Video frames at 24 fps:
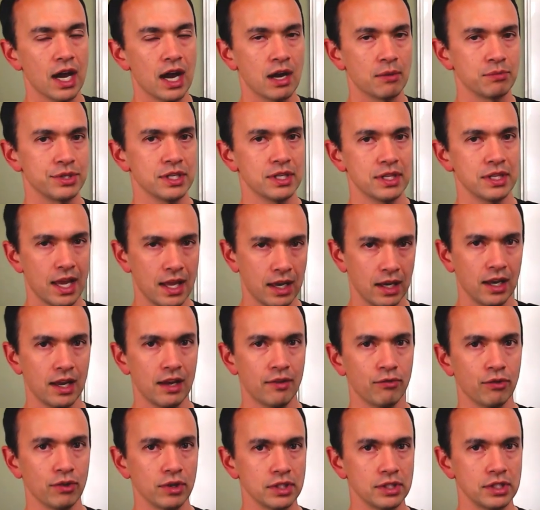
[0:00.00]
option, that
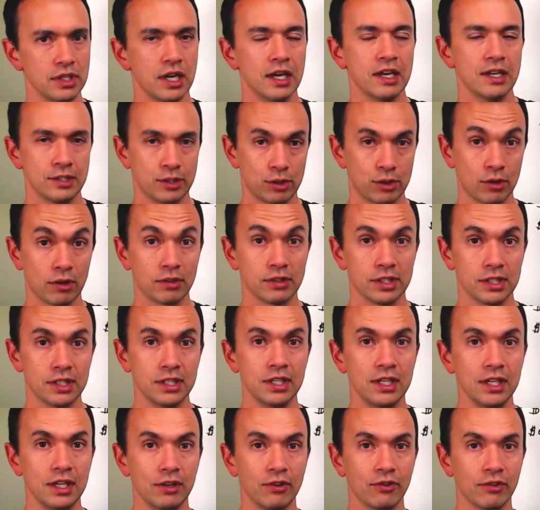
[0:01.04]
leverage, starts to
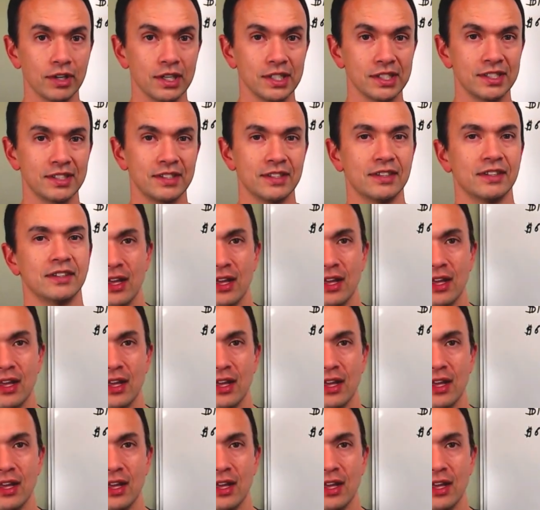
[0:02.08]
decrease.